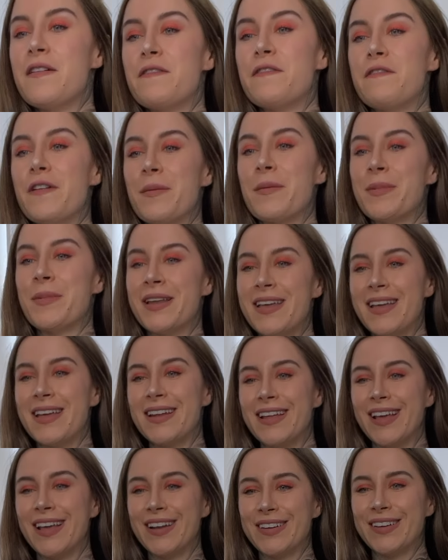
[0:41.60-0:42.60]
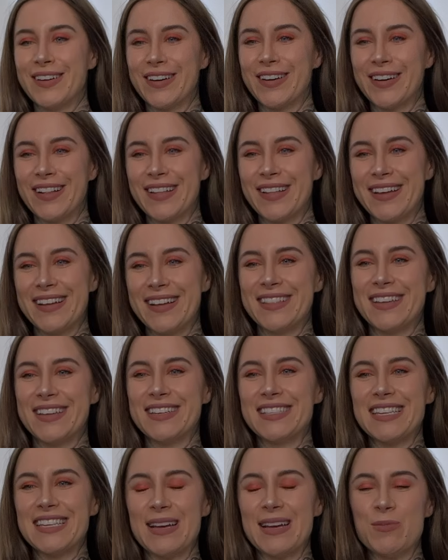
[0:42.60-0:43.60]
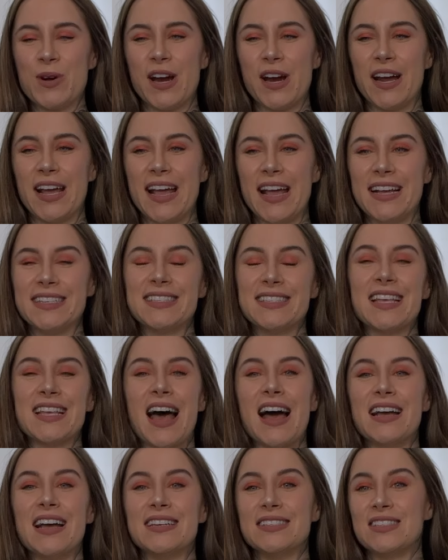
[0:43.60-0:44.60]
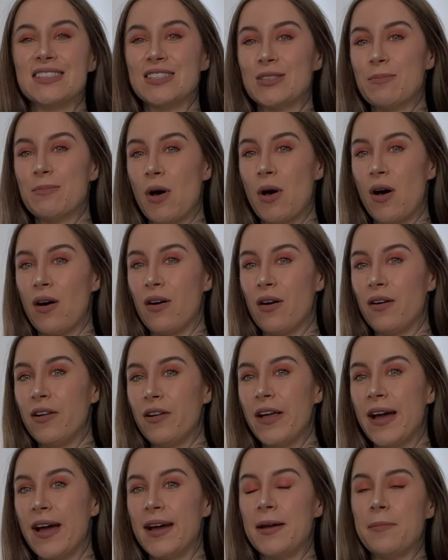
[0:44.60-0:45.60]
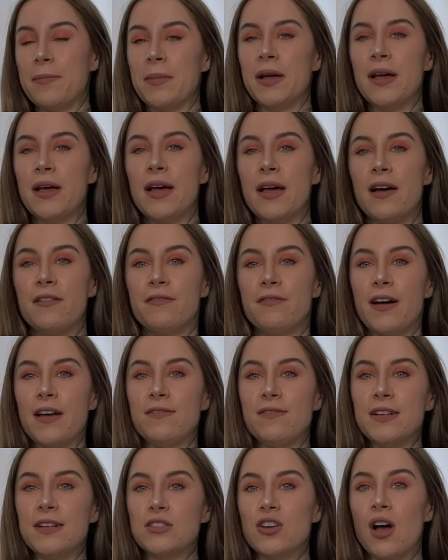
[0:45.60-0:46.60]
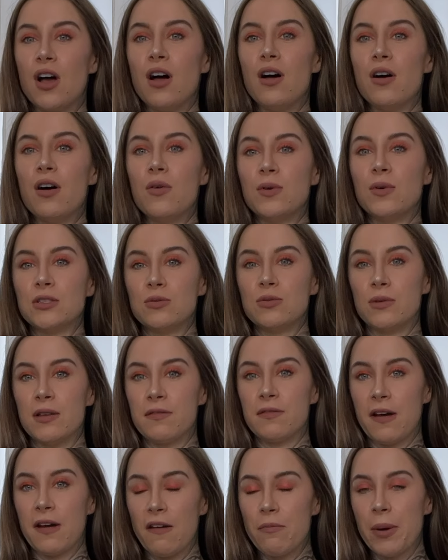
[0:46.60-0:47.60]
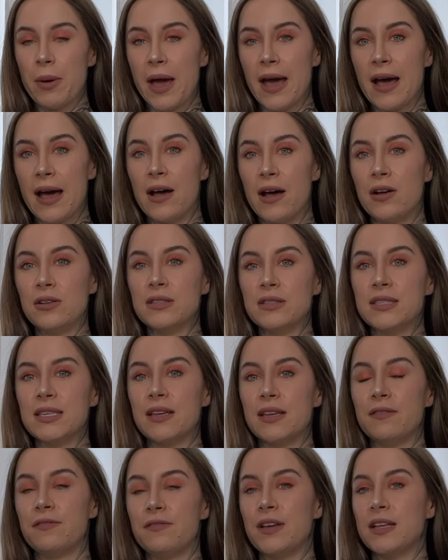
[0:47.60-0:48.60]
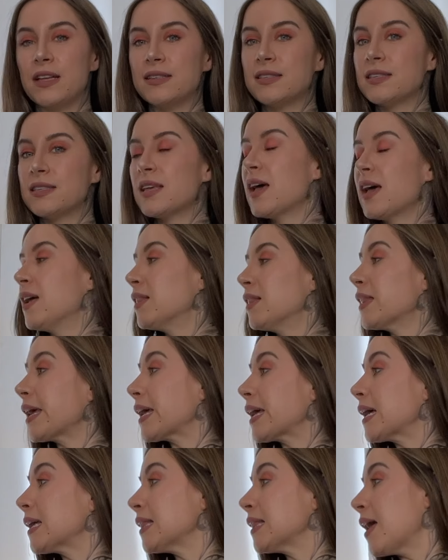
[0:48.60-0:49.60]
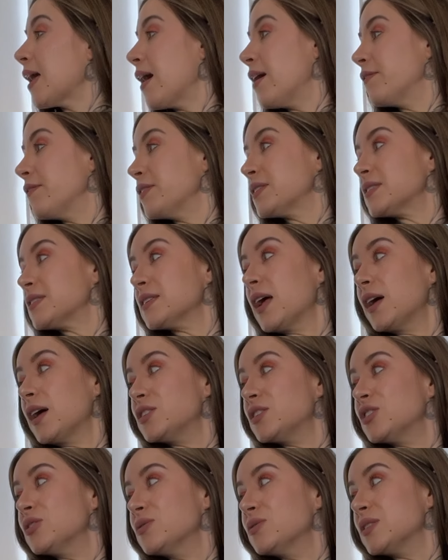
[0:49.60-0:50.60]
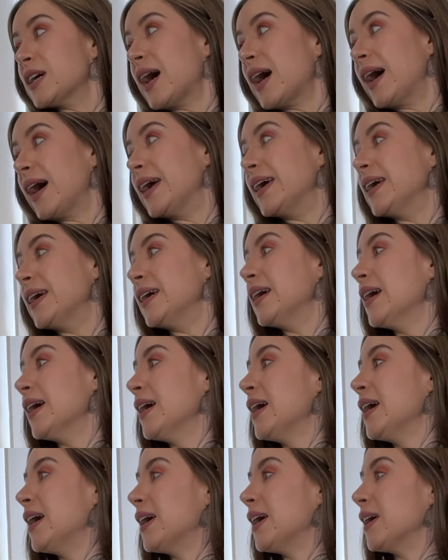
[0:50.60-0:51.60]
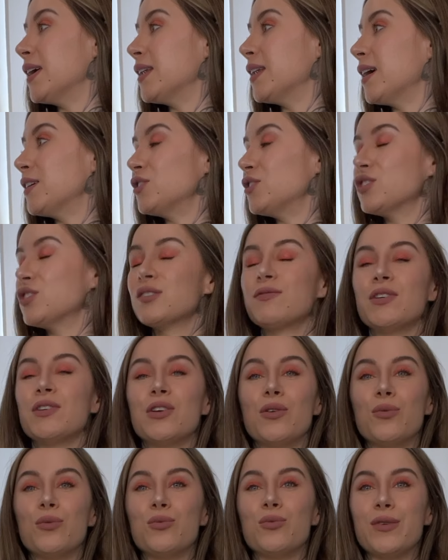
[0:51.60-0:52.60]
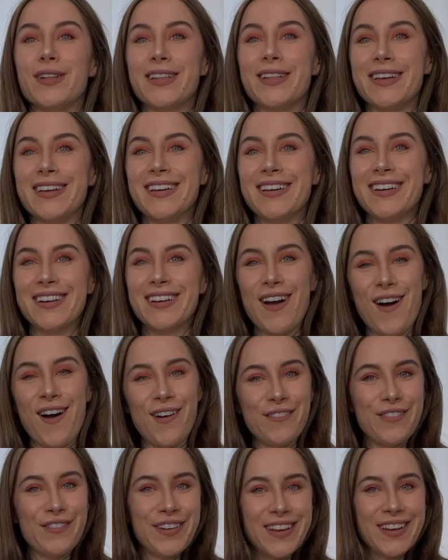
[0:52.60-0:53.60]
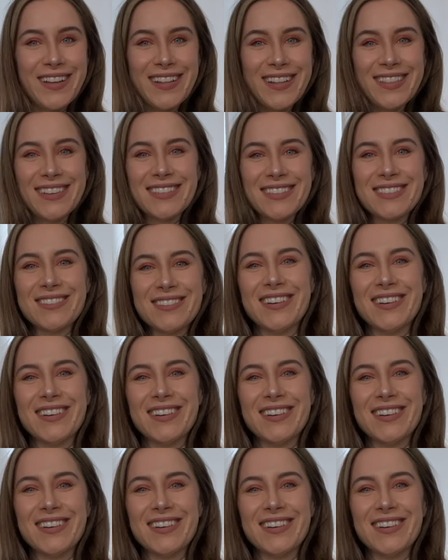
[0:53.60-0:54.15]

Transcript: feminine and girly in this. I'm wearing a size small. I'm five feet tall, 125 pounds. It fits like a glove. It's not too tight. And I just feel really confident in this